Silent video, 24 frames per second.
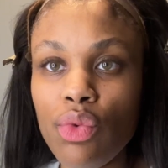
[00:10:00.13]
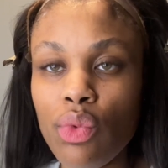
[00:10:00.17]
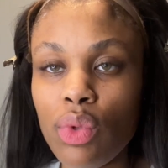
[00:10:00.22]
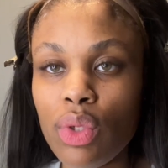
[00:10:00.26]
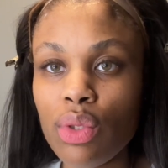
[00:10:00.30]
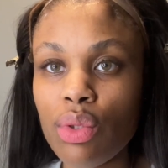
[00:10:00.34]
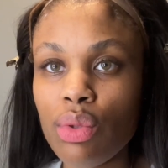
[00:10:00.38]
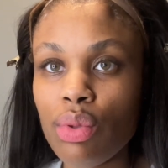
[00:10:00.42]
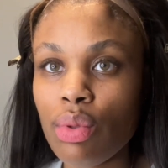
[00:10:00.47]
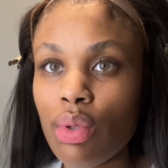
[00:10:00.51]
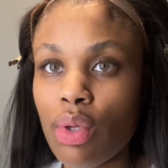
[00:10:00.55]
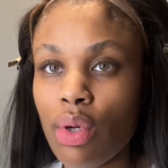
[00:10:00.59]
want
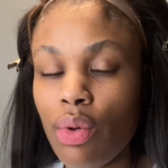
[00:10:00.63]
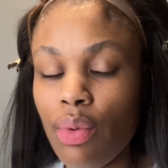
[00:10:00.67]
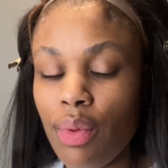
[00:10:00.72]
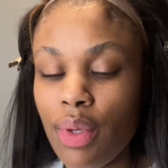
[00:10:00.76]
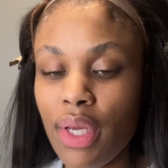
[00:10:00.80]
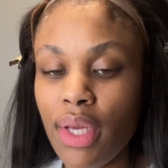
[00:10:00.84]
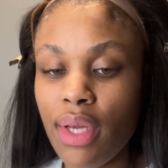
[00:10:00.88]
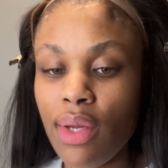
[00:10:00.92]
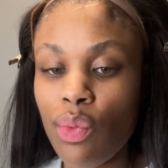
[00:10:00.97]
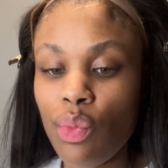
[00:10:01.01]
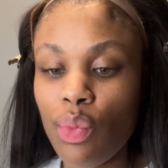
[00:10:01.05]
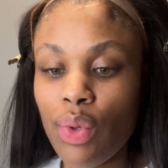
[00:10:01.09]
to go
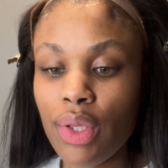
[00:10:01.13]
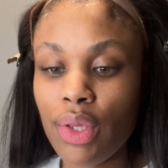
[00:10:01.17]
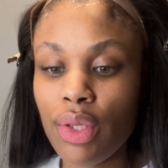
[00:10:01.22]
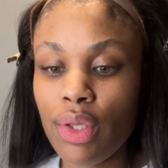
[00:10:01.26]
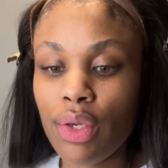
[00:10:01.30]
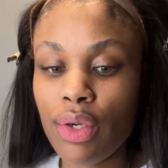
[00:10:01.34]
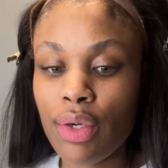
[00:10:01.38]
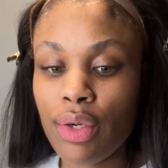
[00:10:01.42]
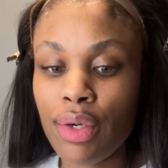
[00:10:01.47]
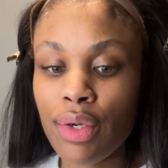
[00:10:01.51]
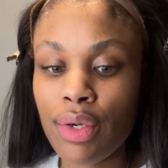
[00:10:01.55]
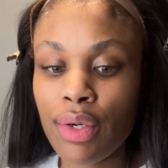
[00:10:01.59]
in with
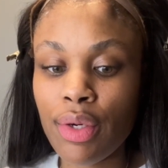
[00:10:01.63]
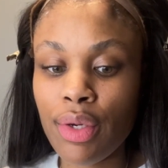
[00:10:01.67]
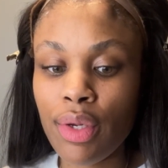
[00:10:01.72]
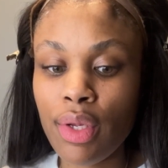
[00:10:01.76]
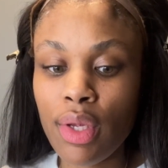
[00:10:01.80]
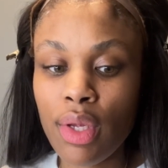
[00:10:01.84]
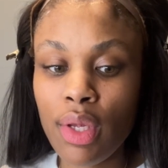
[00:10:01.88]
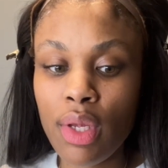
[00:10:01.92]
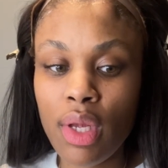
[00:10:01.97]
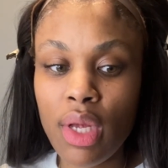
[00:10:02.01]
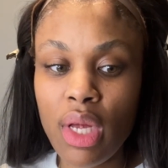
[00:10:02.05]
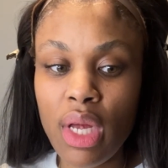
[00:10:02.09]
your
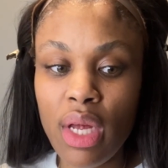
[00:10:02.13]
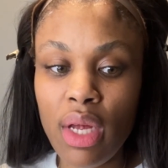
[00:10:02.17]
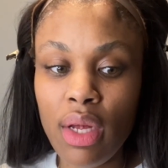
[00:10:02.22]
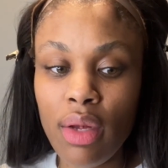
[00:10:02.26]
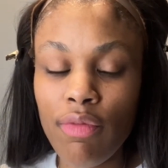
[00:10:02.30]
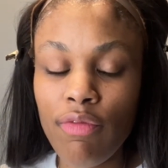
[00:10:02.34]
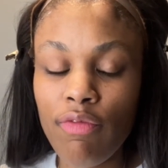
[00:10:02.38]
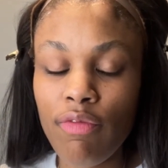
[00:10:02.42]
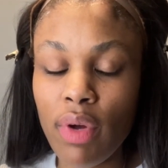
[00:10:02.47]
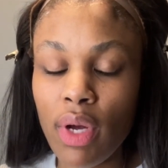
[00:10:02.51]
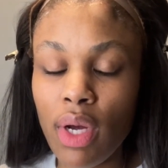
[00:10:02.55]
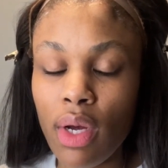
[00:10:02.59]

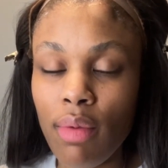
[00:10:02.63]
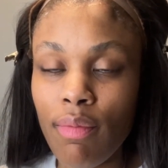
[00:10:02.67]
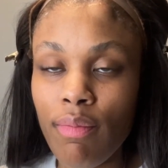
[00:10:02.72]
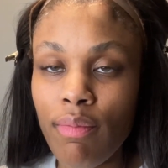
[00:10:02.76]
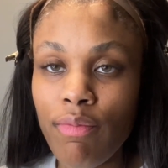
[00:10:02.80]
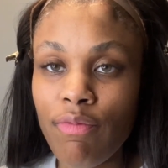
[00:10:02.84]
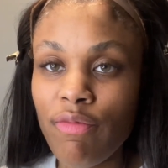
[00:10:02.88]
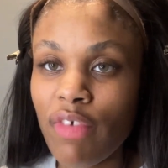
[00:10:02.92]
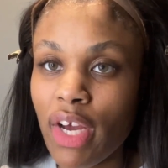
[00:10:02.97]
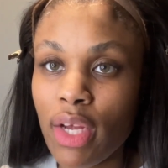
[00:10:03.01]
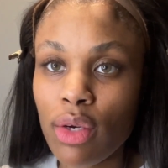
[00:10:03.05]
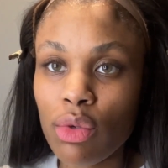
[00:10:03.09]

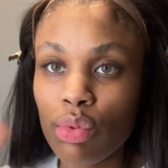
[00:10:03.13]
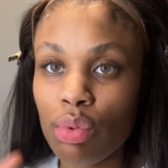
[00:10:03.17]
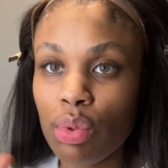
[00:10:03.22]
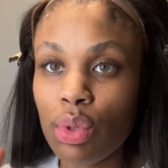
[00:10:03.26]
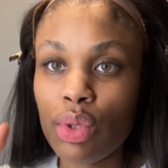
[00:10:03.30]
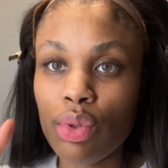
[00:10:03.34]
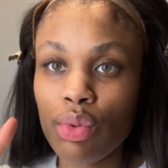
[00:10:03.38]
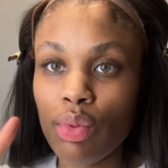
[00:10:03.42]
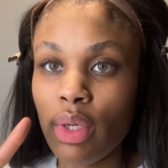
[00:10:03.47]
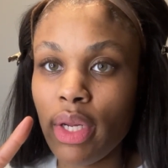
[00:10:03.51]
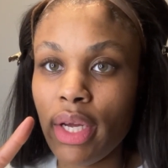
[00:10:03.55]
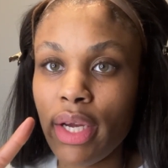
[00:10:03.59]
final
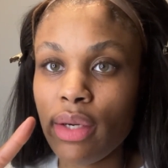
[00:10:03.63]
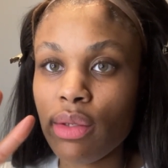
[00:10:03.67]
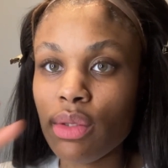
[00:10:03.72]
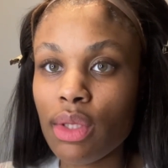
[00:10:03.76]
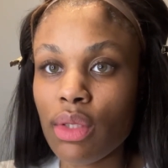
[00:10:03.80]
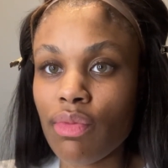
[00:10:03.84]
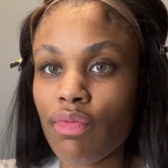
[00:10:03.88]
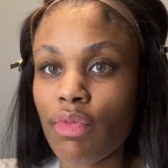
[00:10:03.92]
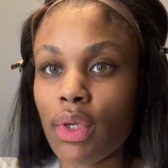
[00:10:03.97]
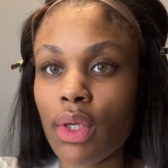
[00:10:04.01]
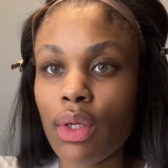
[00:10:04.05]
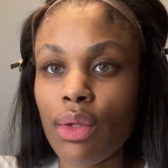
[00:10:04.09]
2 layers
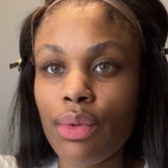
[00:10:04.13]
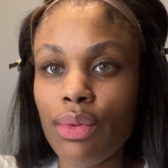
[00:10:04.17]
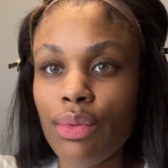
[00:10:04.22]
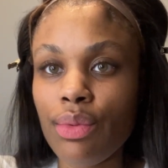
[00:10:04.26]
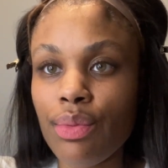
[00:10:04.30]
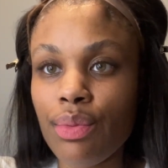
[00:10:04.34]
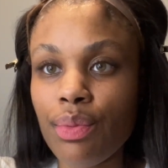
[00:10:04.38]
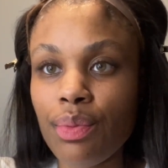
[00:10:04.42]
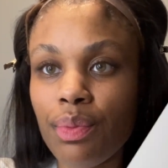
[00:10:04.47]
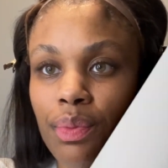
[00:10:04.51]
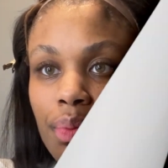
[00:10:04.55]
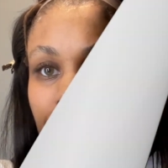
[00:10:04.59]
of glue.
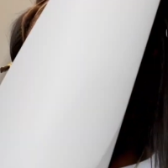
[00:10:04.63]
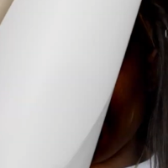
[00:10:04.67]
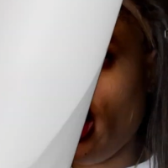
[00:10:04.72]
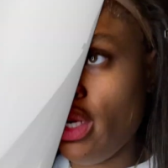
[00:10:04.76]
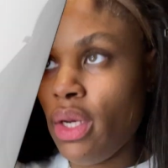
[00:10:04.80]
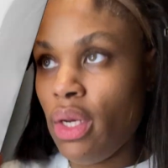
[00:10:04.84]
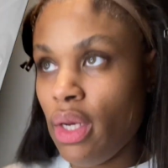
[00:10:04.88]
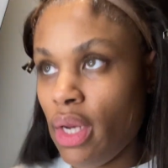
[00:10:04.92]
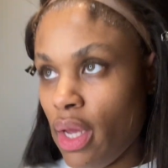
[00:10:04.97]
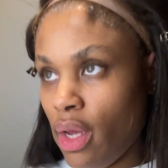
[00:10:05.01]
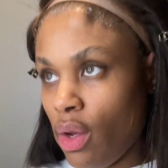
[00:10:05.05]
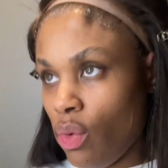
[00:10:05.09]

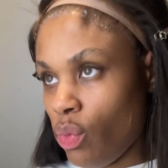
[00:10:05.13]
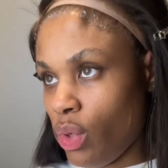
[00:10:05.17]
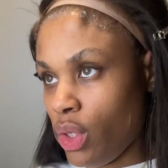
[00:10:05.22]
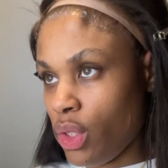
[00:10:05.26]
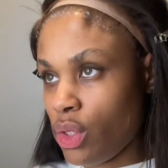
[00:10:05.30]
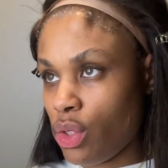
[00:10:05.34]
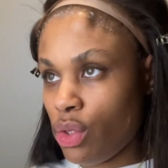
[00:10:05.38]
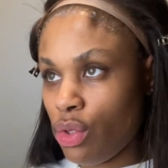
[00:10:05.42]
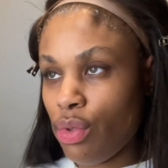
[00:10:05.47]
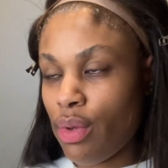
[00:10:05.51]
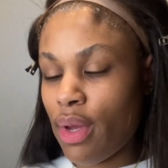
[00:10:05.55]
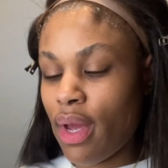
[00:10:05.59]
Now,
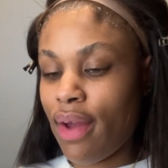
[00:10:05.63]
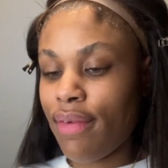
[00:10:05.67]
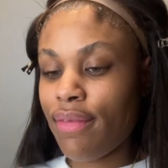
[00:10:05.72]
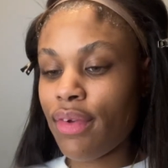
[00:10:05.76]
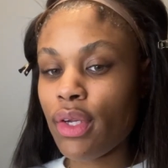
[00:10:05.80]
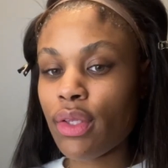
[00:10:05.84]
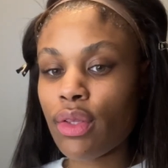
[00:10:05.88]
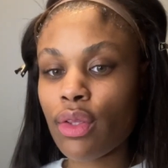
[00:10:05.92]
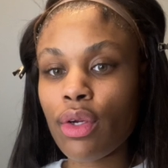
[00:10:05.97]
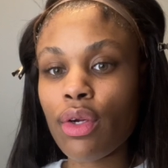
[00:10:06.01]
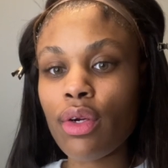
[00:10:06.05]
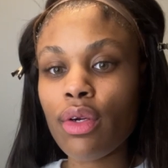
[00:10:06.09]
once you have your
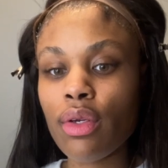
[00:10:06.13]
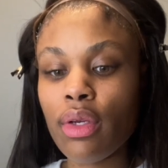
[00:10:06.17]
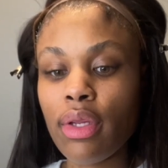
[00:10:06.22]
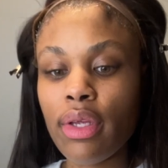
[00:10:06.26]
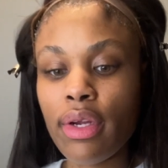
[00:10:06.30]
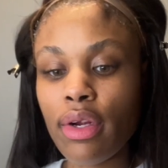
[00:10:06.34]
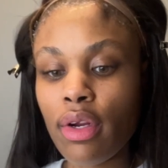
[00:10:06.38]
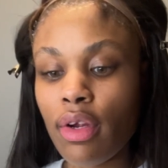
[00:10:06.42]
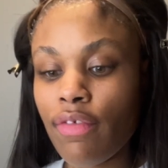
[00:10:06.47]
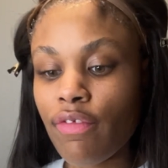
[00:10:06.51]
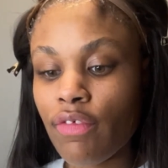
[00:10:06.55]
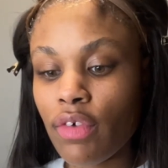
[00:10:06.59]
3rd layer
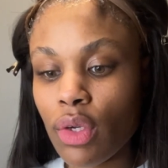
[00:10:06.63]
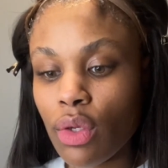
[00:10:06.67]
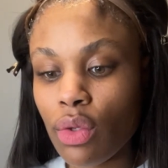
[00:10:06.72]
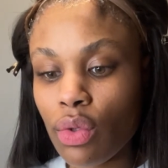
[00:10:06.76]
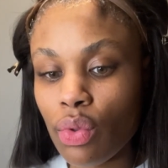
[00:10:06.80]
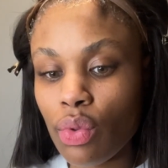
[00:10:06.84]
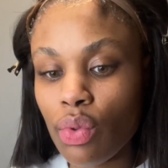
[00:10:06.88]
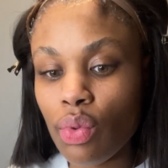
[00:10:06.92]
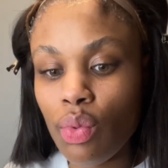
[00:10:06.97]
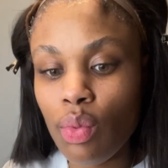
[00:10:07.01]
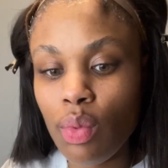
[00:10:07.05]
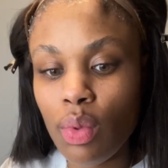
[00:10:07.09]
of
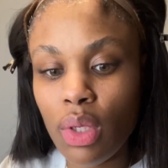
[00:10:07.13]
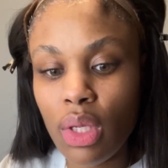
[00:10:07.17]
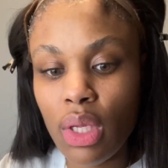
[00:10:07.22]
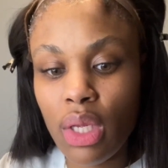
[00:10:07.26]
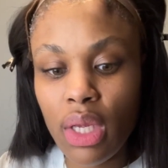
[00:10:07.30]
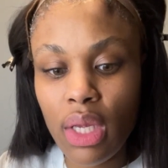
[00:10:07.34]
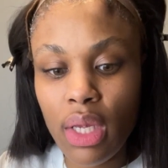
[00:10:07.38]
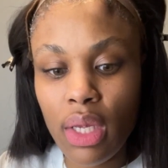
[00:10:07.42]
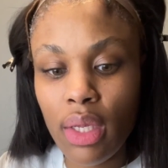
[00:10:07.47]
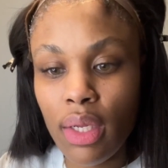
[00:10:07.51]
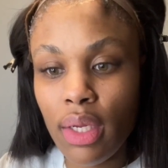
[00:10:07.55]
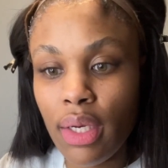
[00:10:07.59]
glue
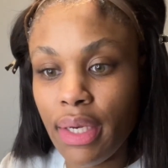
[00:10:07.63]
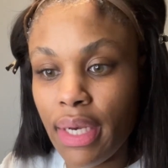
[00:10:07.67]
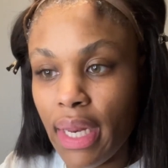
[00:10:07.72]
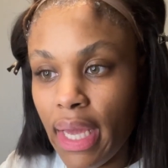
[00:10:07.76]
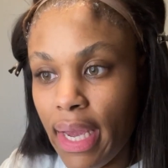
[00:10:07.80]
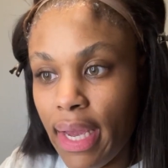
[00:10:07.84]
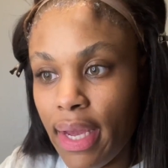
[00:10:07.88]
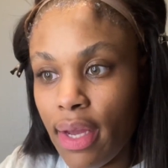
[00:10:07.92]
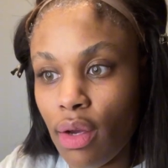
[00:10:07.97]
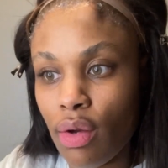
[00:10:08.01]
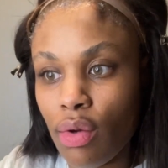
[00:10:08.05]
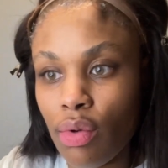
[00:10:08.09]

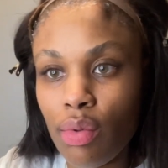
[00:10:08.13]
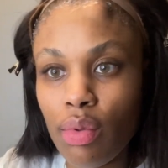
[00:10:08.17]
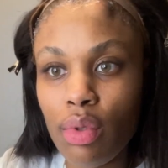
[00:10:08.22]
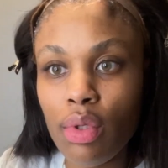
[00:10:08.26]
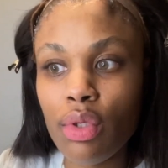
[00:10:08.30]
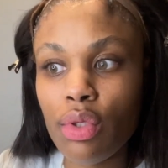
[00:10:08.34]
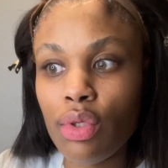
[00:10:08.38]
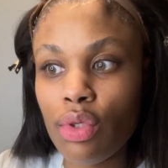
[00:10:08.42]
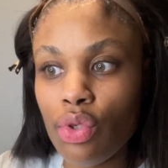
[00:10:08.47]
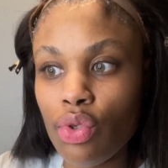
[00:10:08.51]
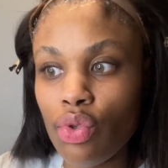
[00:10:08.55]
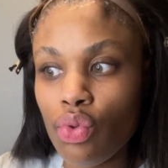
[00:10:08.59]
down,
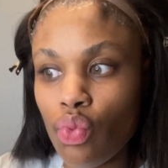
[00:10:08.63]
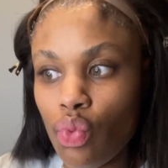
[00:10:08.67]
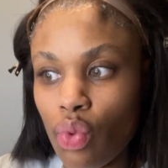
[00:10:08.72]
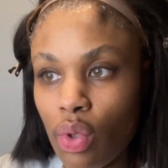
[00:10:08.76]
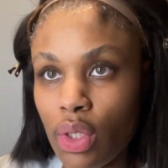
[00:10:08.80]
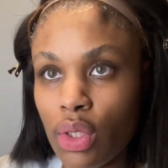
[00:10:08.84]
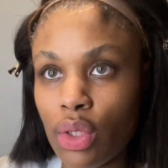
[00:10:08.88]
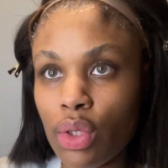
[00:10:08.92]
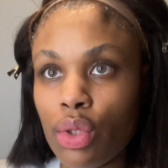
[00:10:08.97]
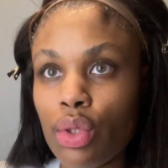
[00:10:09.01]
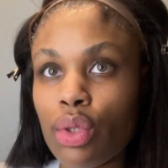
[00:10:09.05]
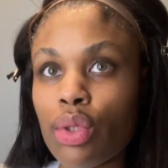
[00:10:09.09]
you
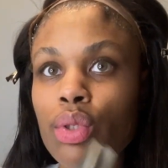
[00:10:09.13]
want